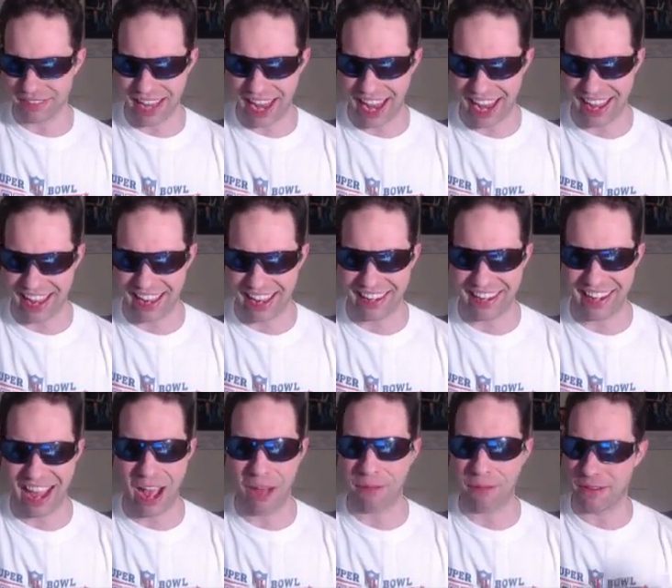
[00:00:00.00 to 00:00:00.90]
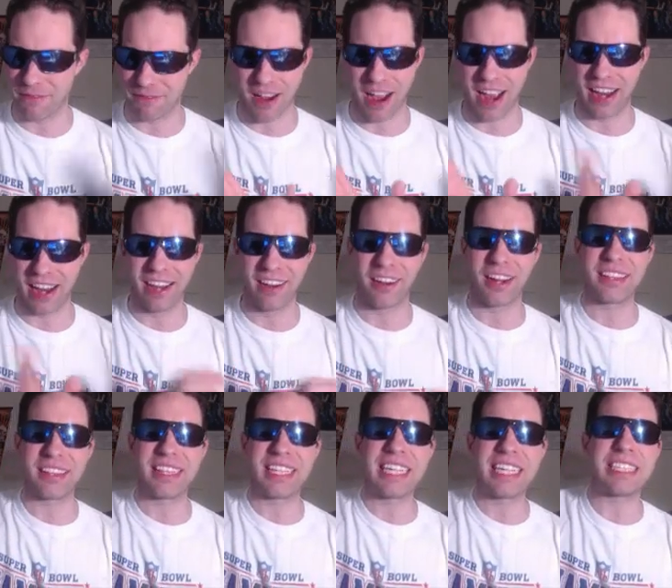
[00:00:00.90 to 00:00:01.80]
And I'll be fine. Or
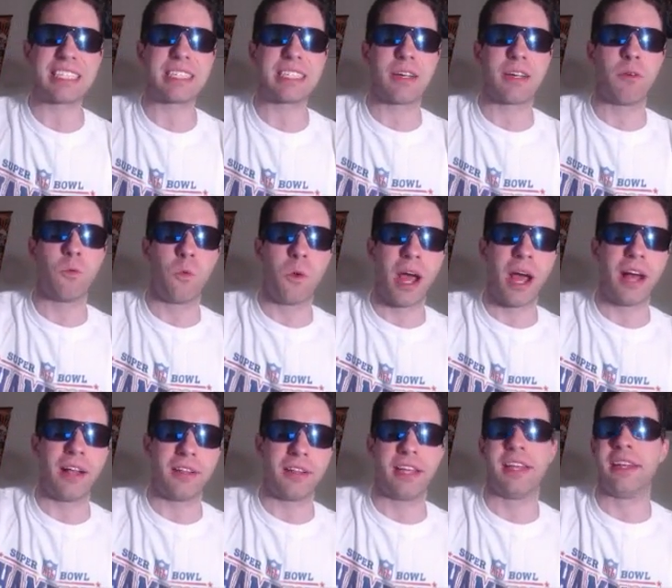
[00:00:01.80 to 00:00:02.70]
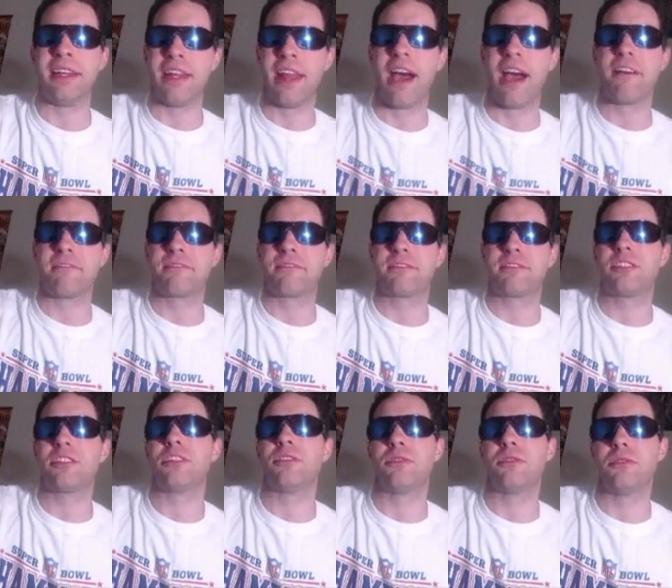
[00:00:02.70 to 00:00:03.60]
at least well enough
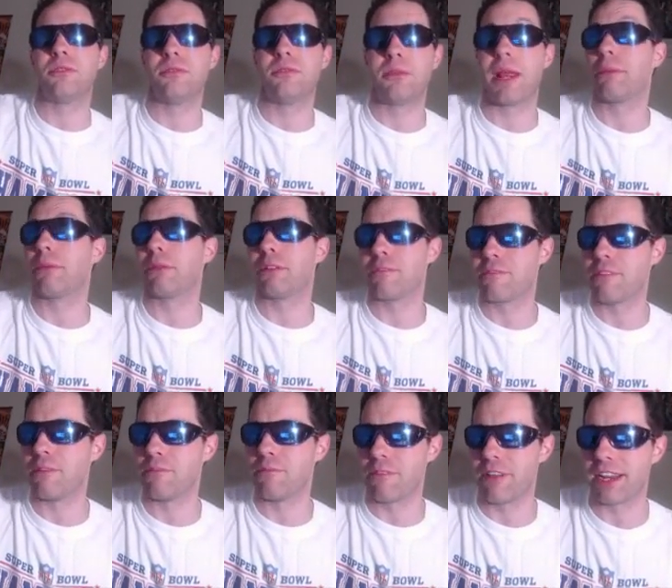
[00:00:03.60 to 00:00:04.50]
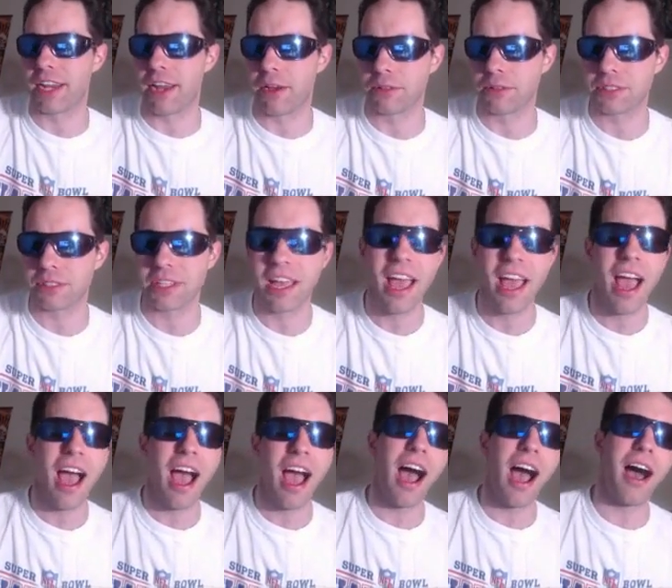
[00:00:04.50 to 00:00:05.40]
to be able to film videos.
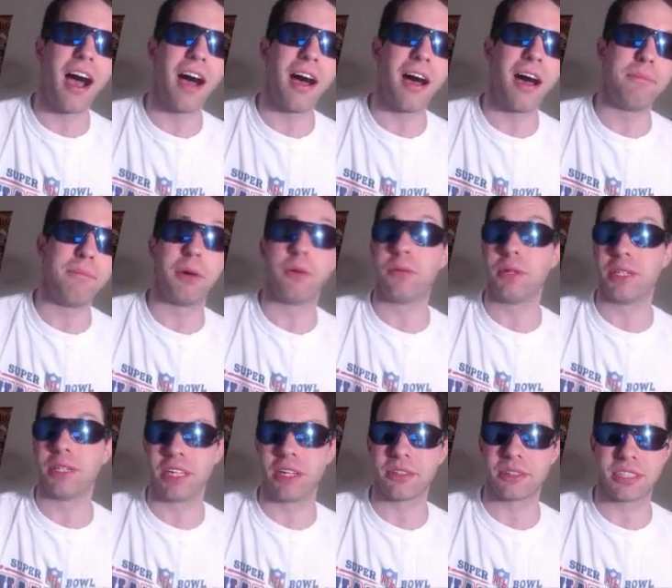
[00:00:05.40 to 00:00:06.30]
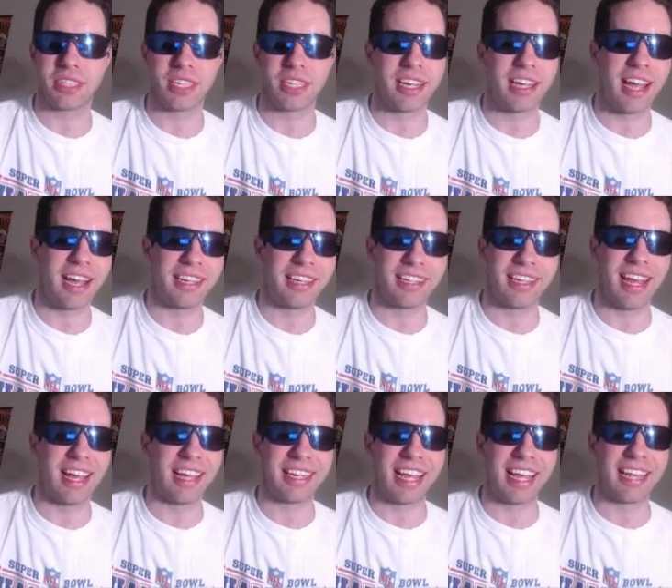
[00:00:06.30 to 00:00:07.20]
But we shall see.
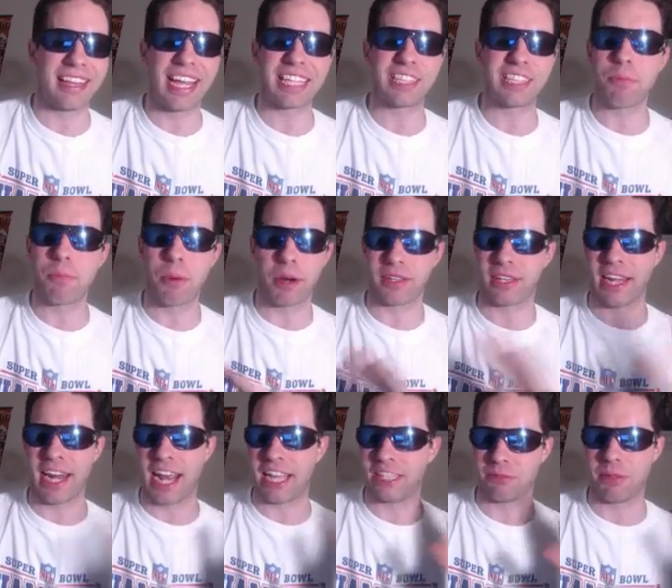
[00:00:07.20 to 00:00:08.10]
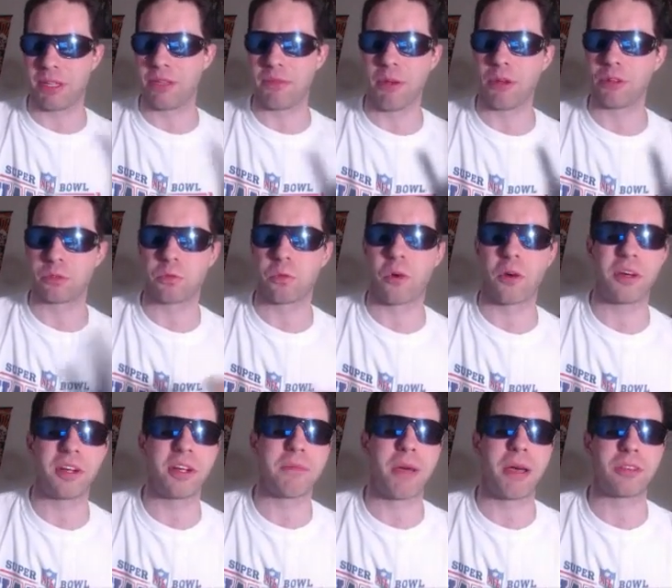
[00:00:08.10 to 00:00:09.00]
Again, that's the part that has me the most
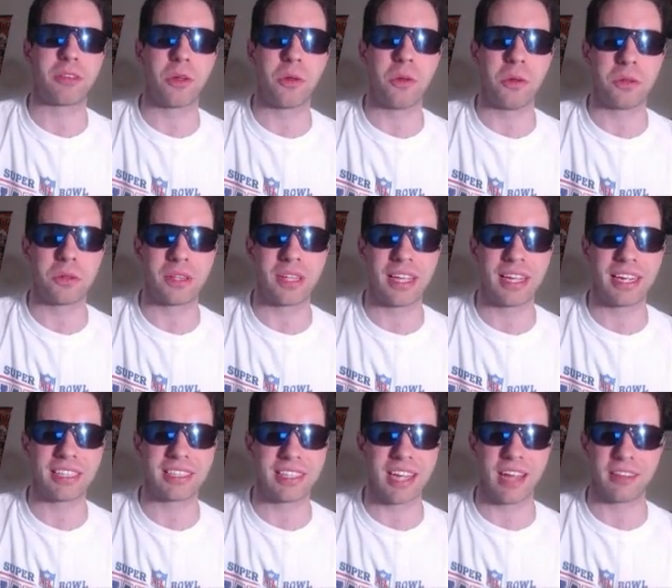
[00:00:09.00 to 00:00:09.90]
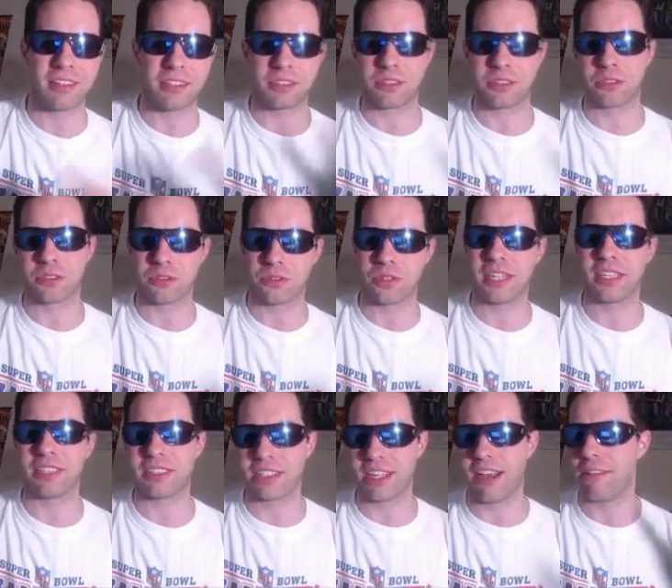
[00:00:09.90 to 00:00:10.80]
worried about the whole thing. It's not the surgery
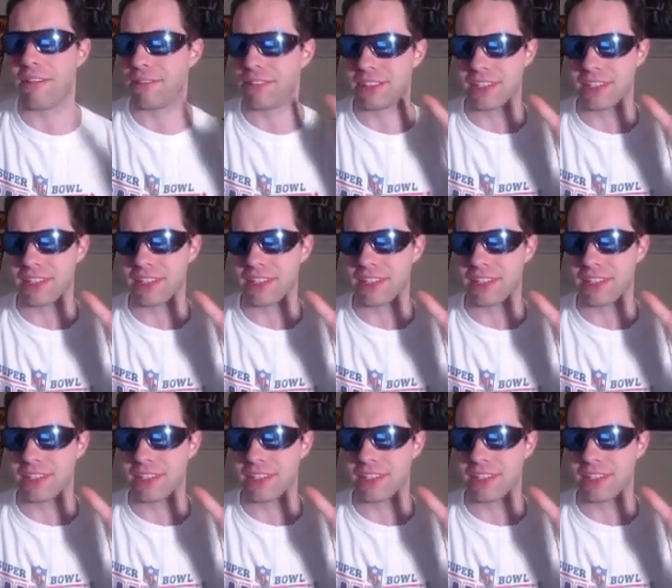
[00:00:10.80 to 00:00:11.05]
itself.